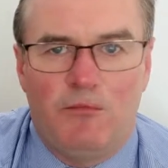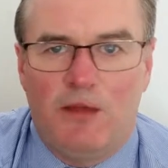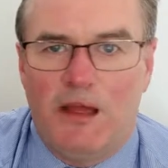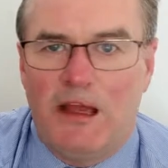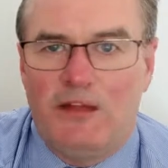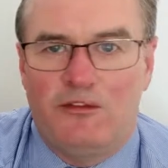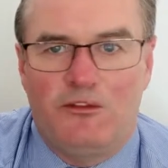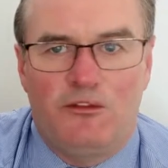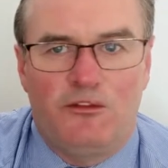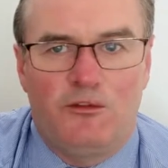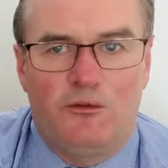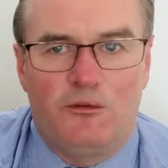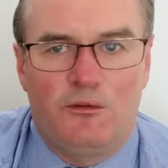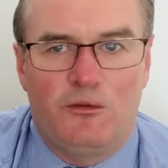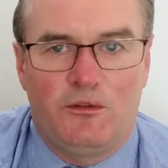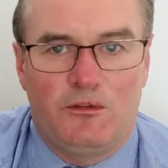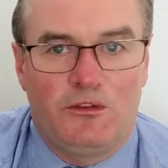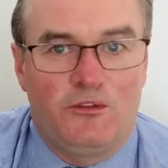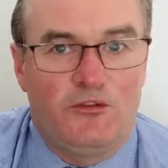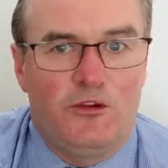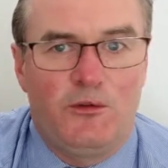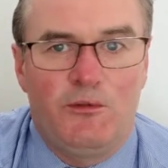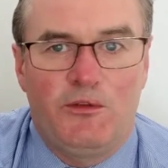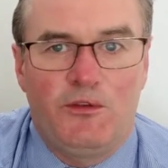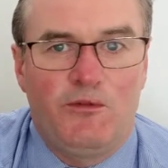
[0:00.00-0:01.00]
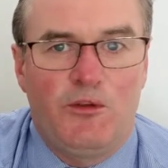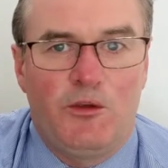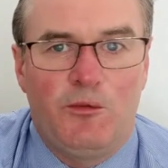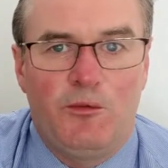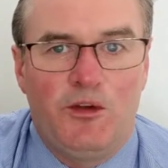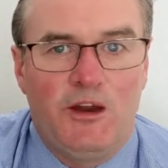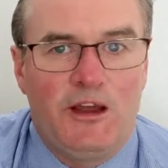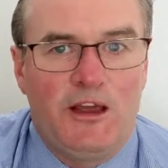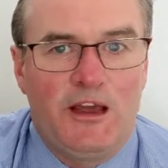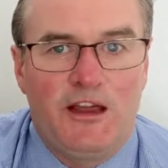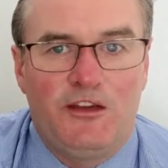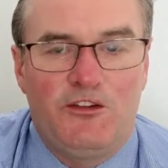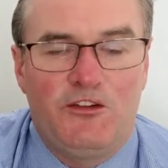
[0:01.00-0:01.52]
as a sort of streams of
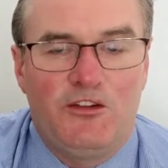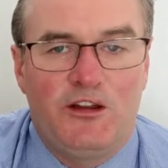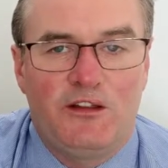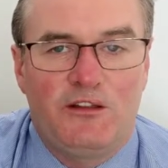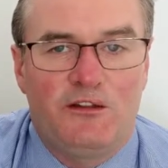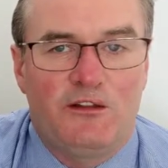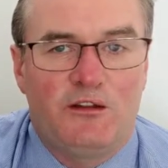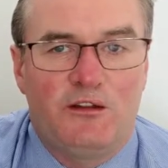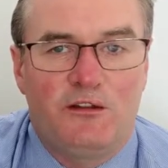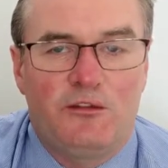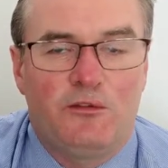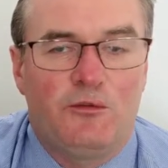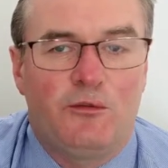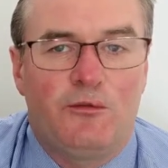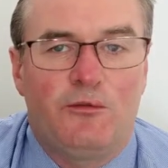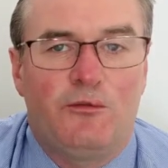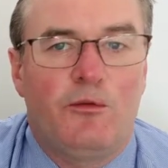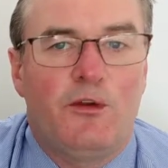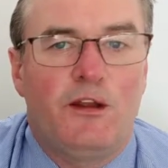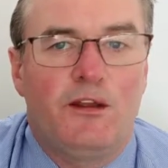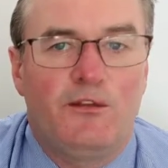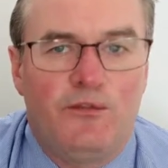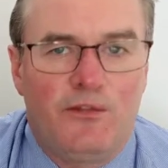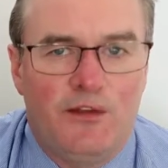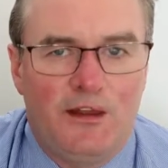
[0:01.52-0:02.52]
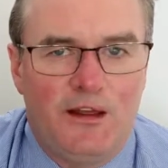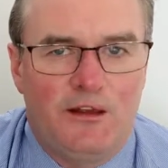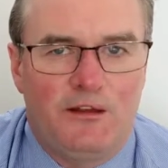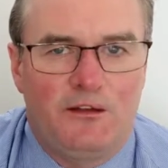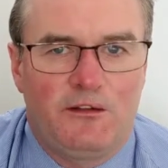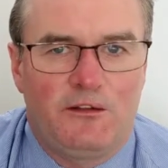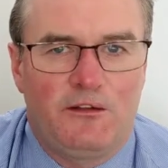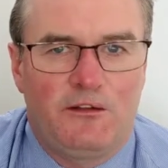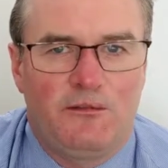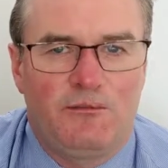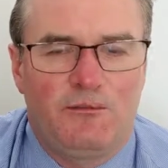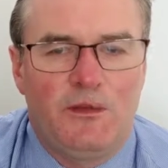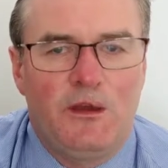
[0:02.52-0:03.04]
communication as a sort of
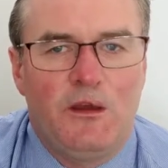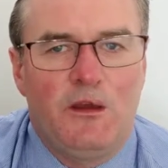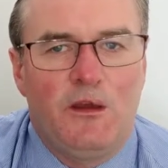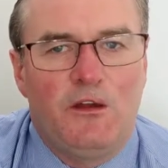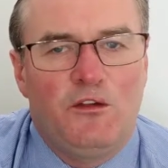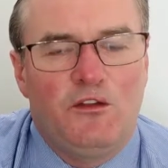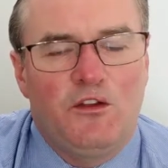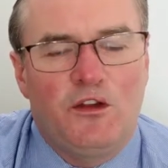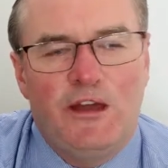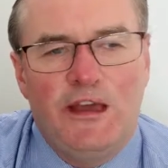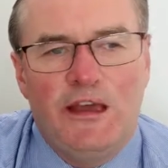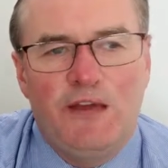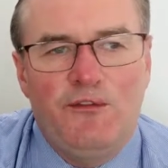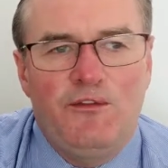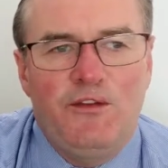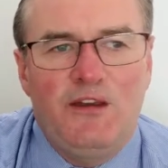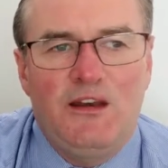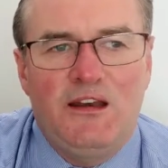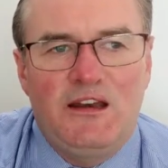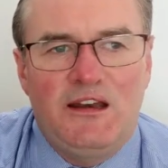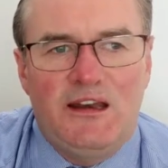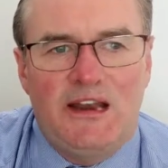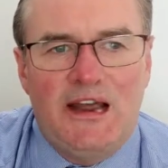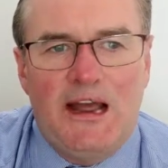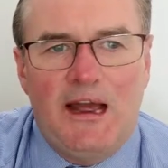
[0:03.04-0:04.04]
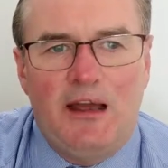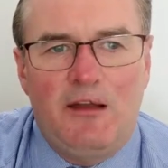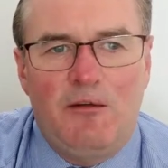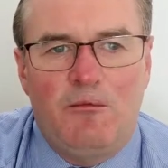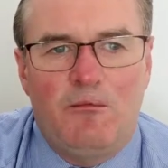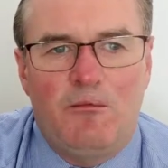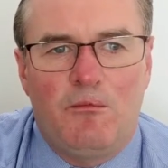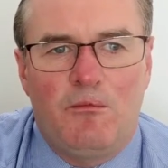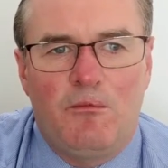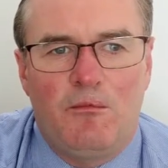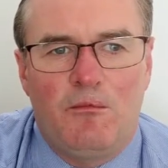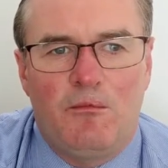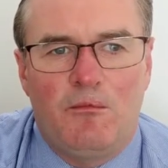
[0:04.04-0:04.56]
reflex. So if in doubt,
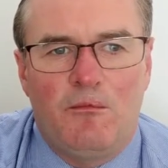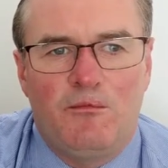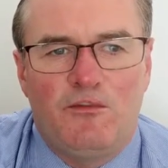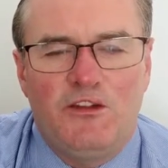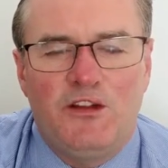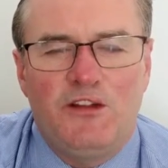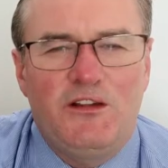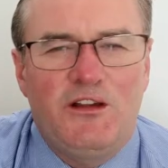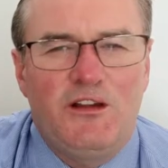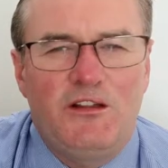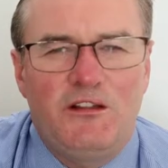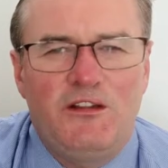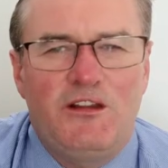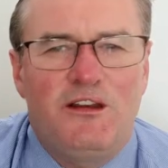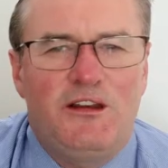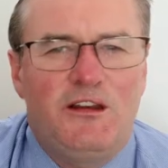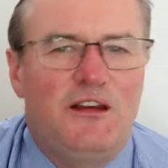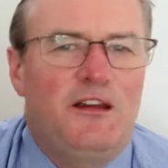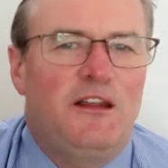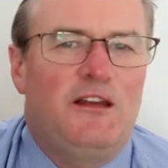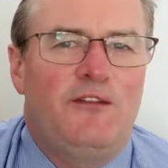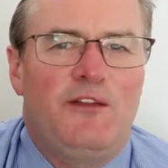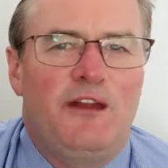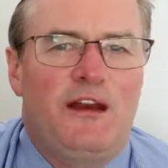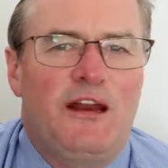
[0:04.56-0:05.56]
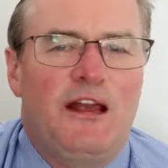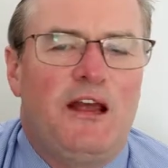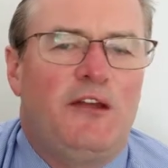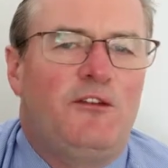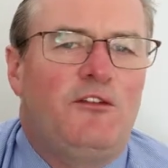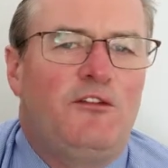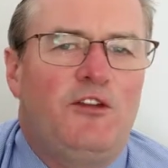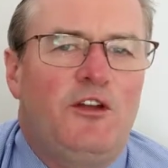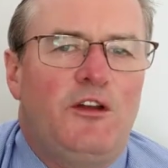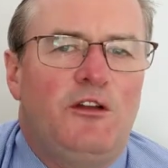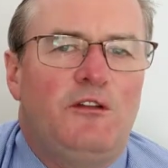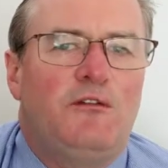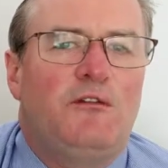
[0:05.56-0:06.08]
just consider leaving it
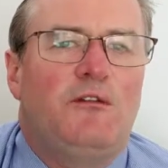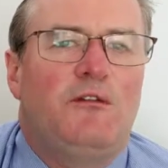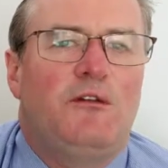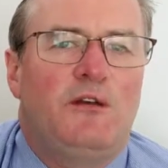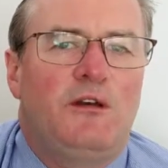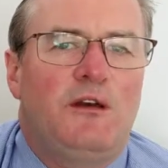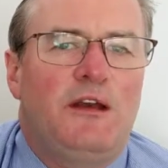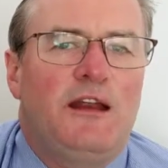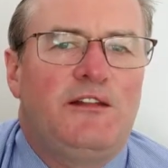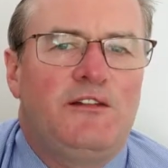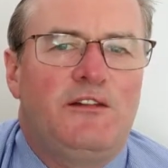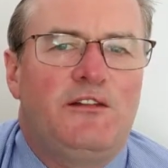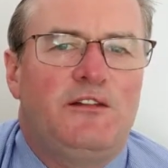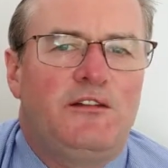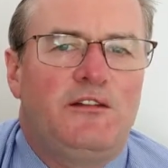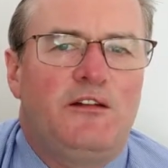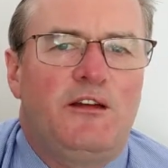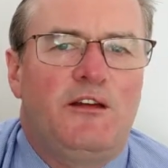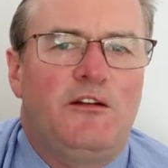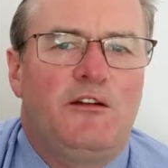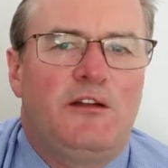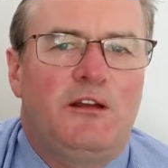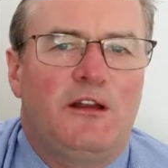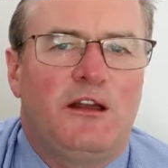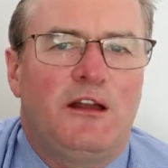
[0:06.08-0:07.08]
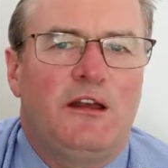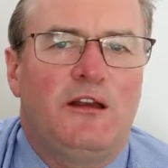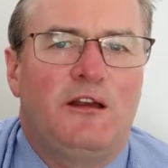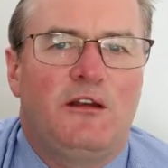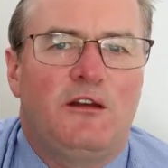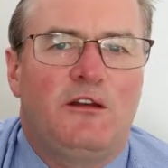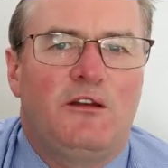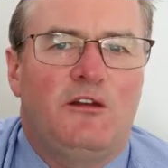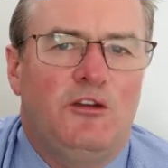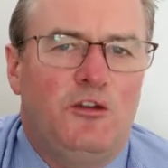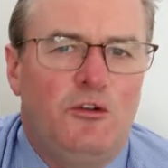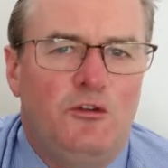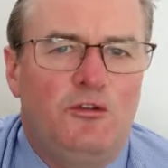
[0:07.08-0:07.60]
out. Don't necessarily
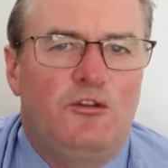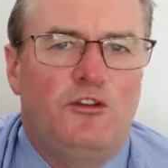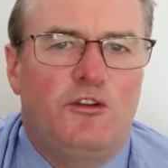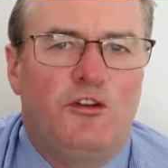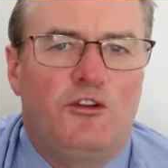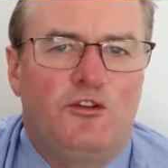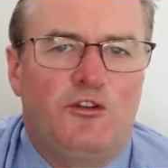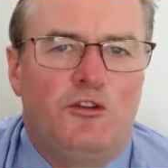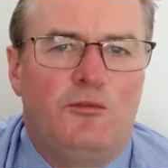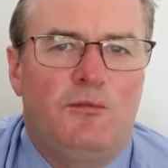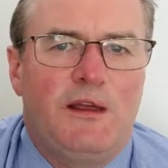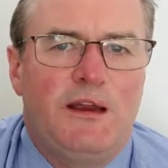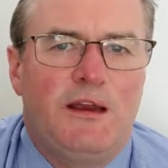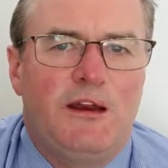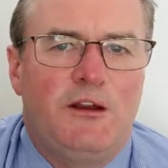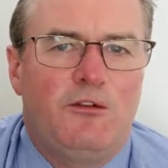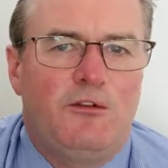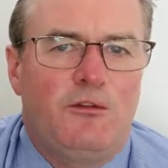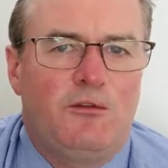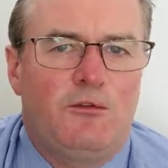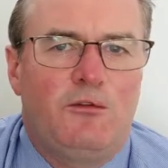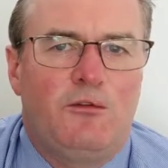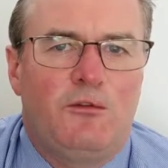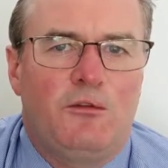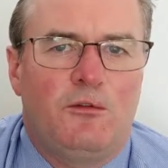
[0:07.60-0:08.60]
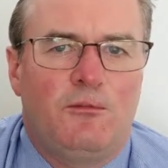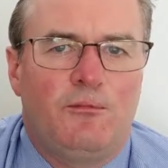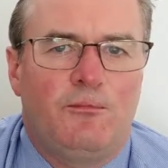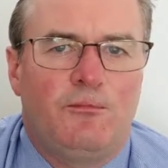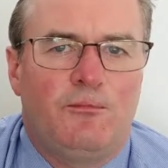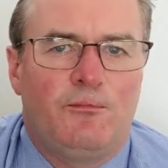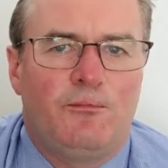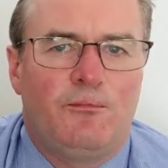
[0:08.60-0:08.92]
use social media at all.